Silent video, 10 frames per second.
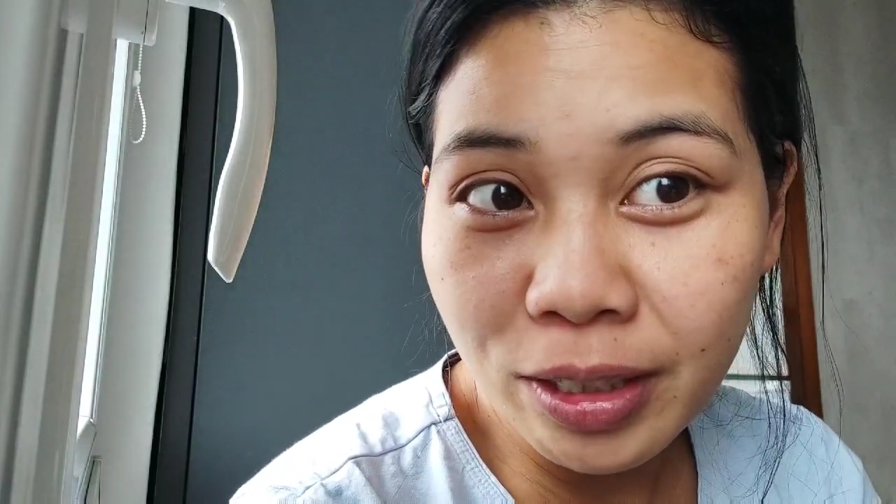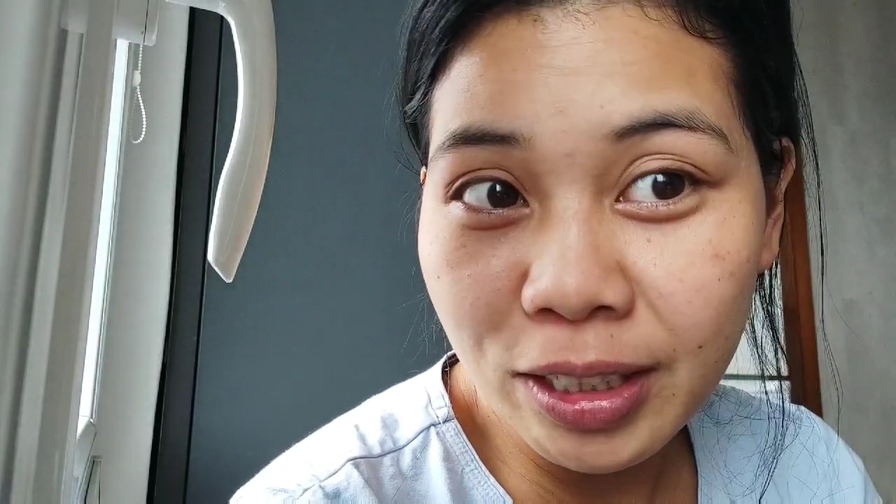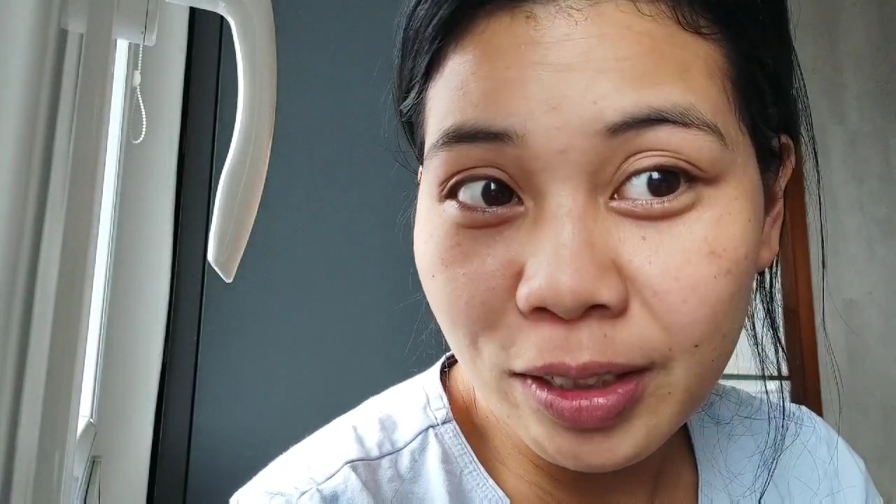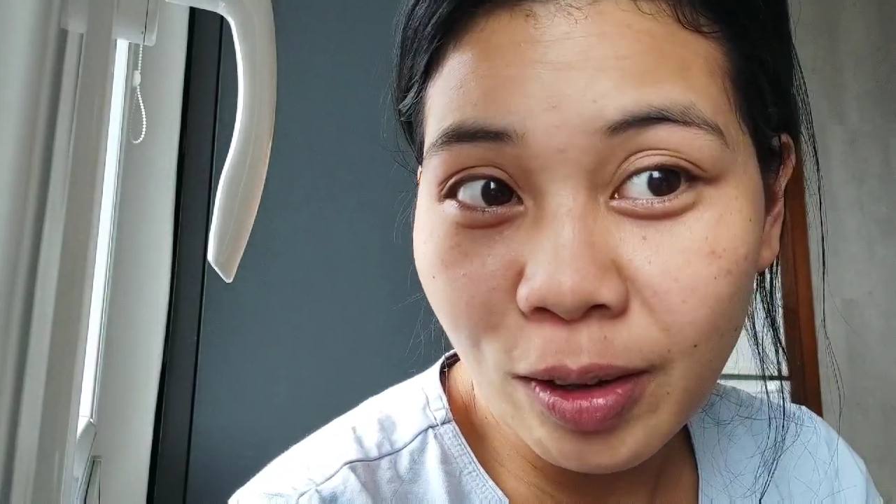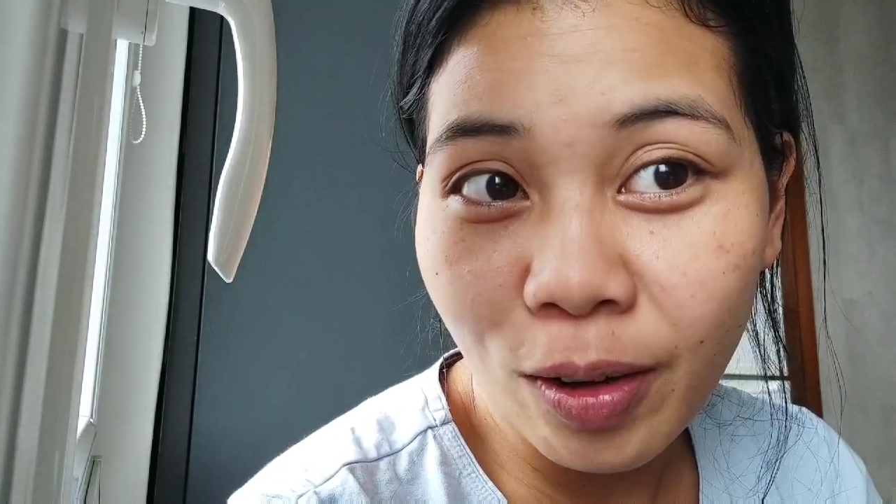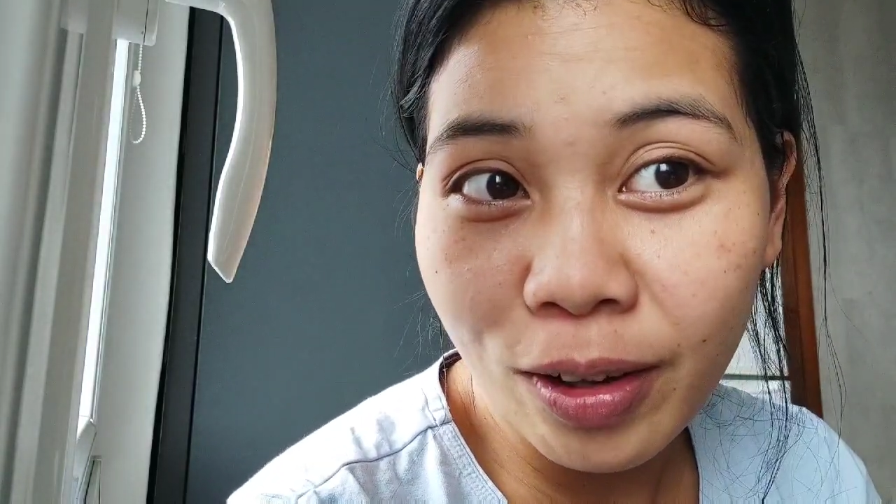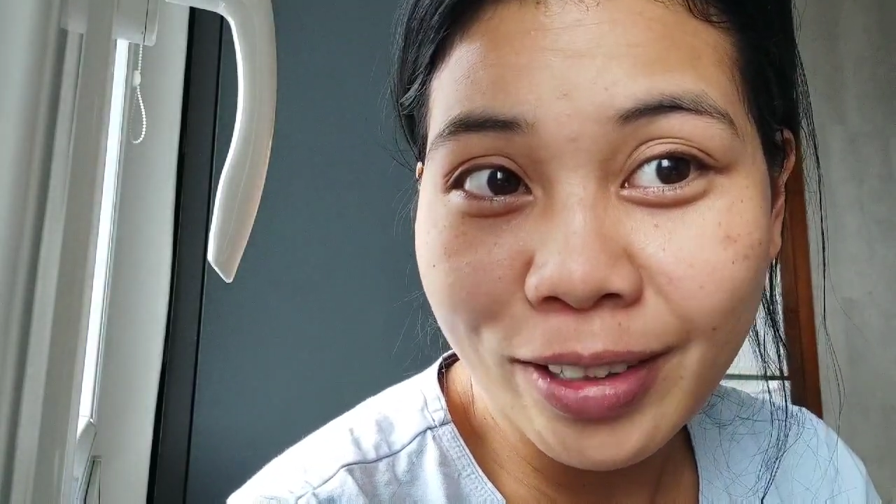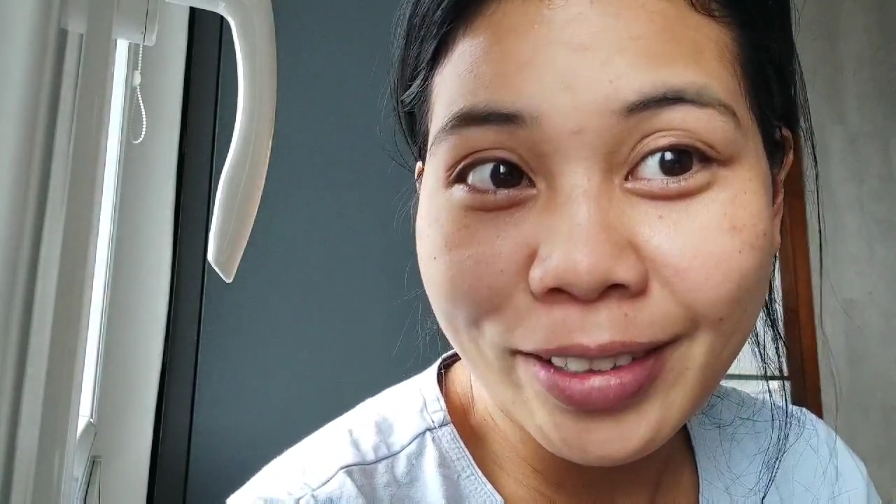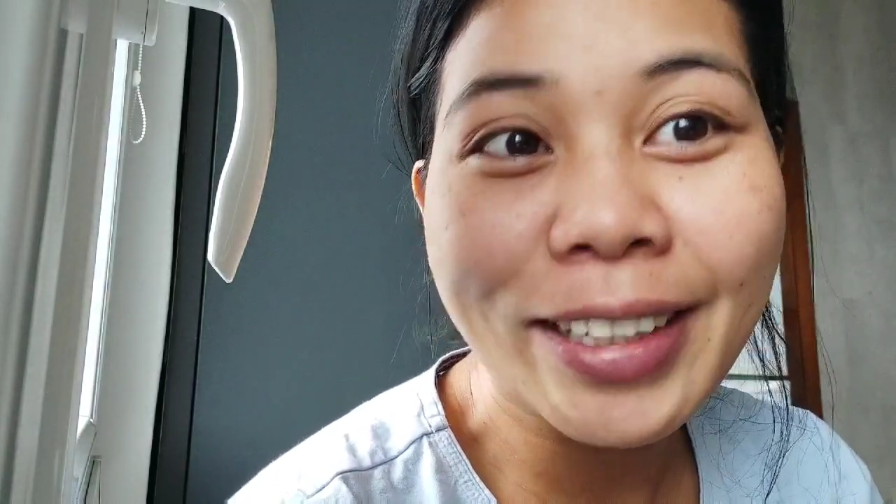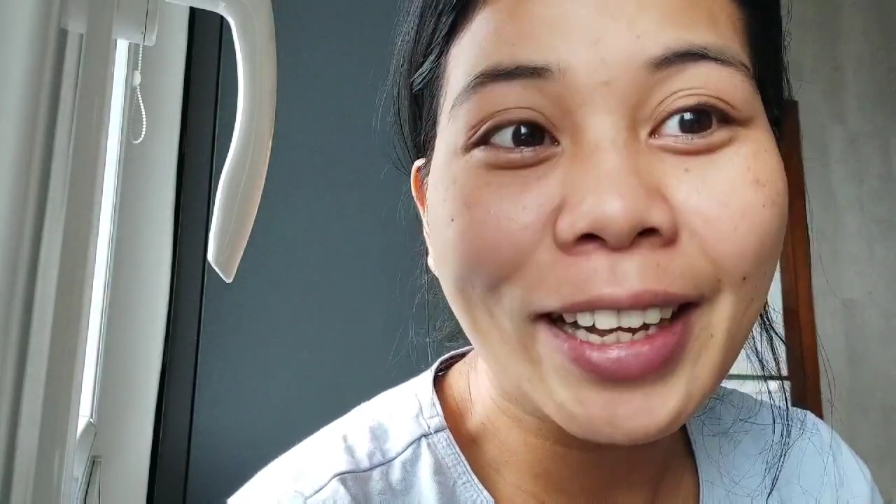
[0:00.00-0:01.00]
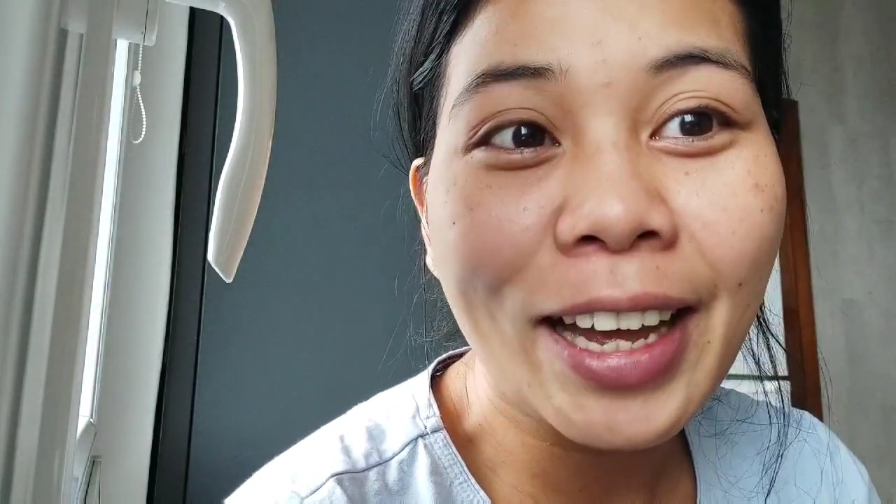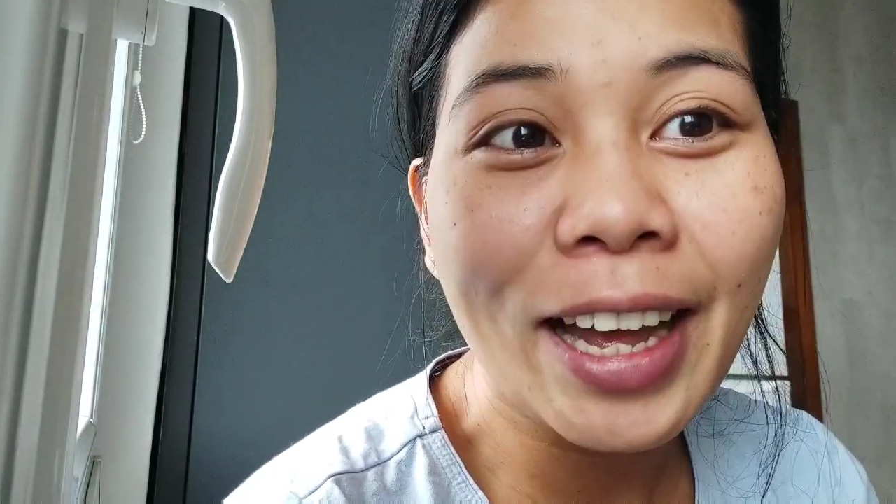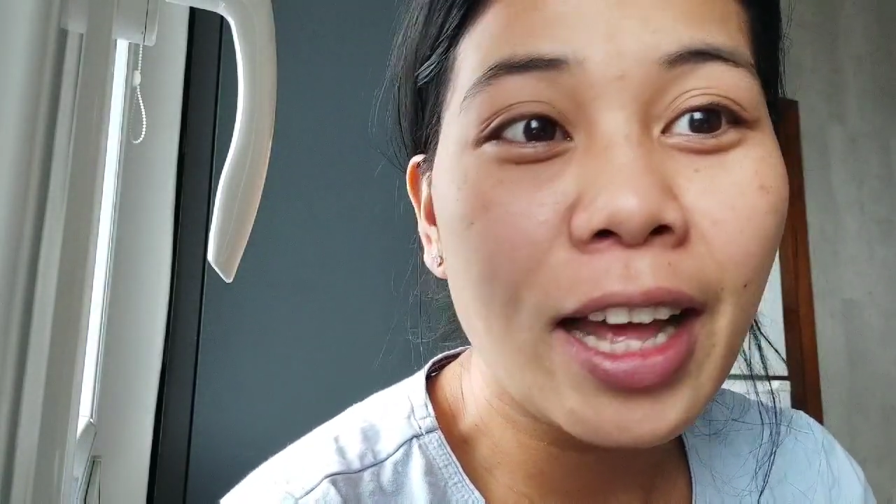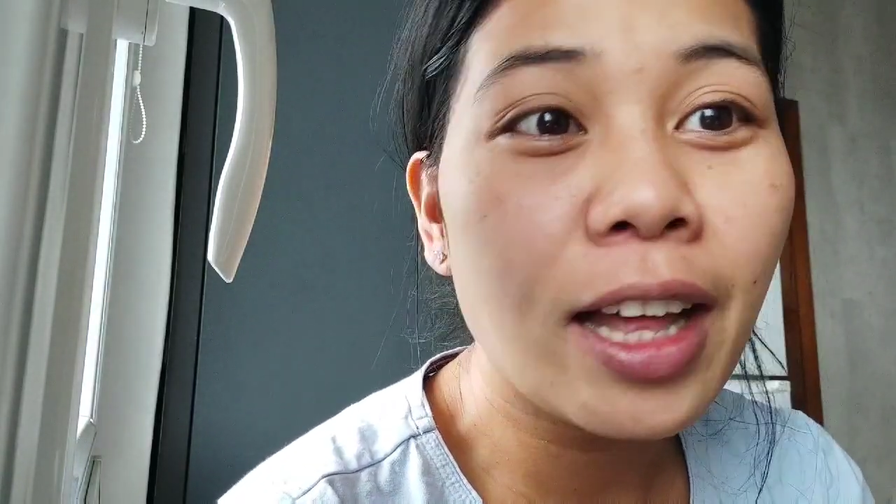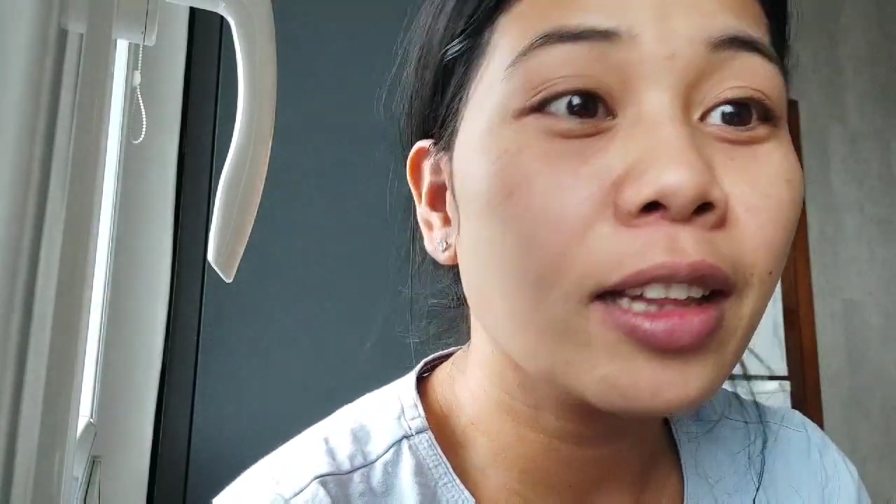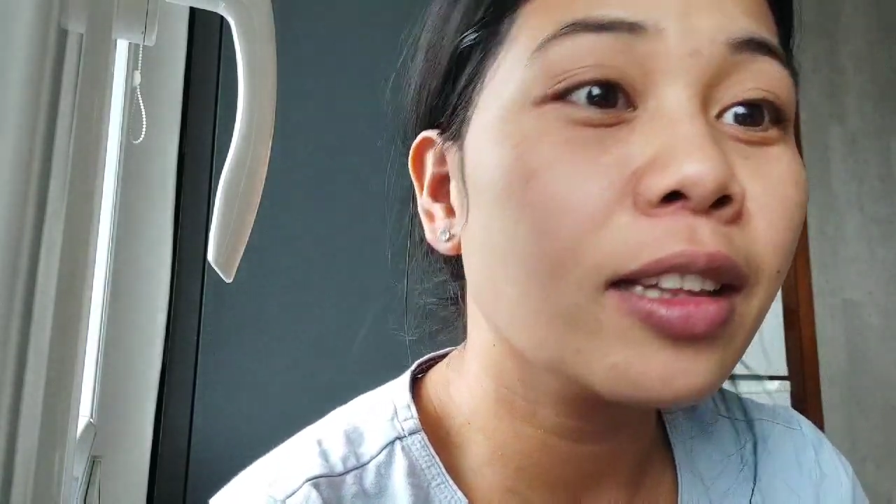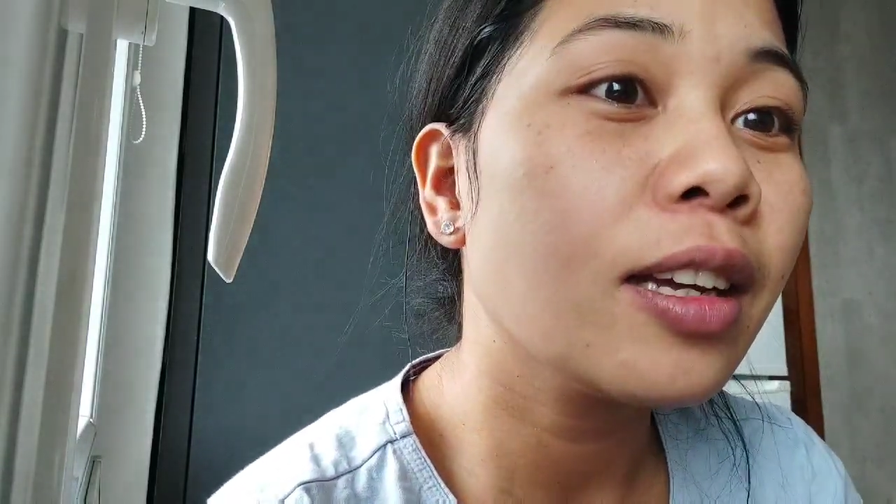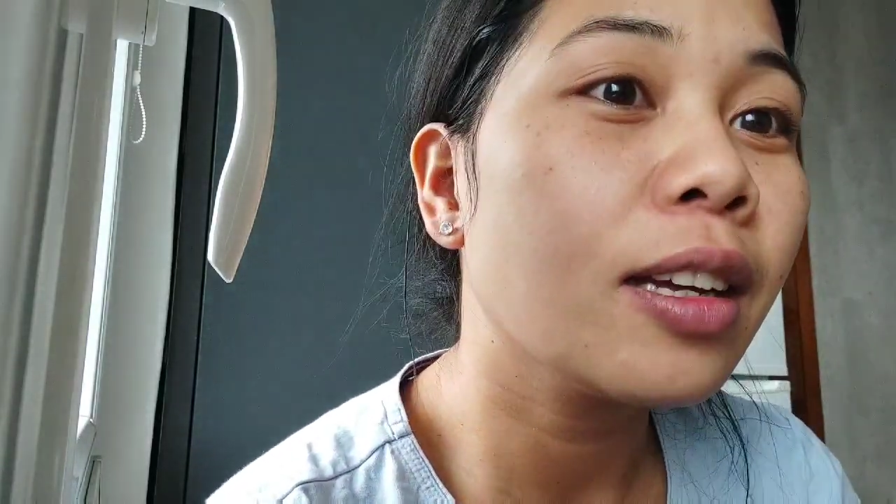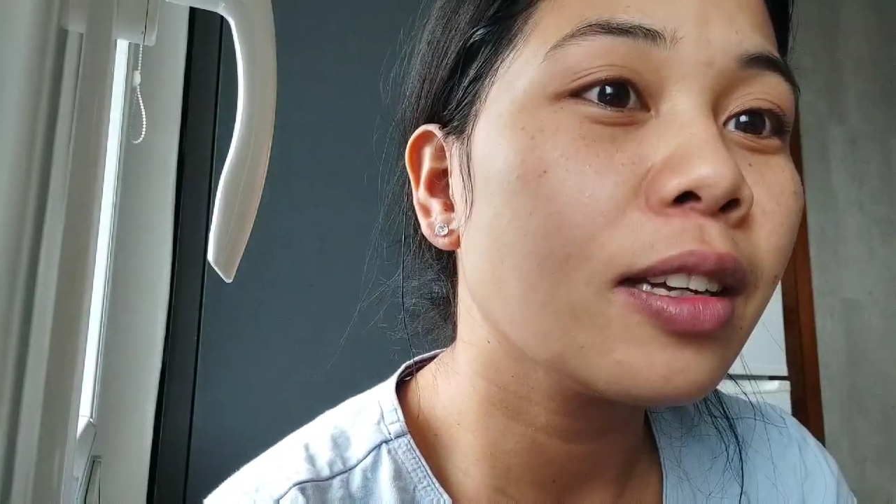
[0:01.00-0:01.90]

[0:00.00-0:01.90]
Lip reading: result, and